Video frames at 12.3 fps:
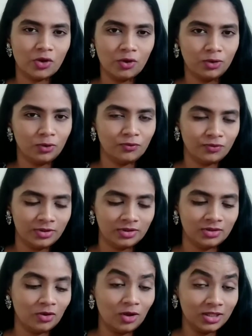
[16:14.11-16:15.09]

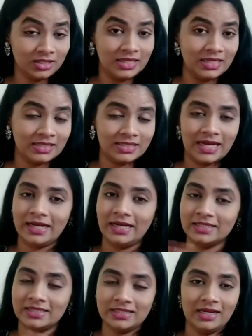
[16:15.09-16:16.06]
all the things that
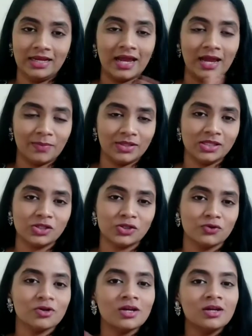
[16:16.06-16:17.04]
Leslie happens
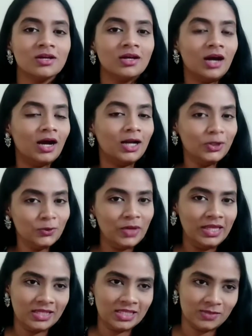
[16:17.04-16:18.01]
to do
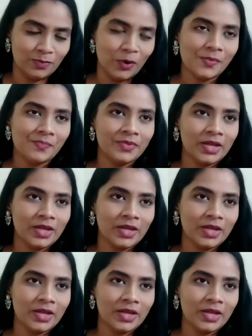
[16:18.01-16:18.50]
in this book.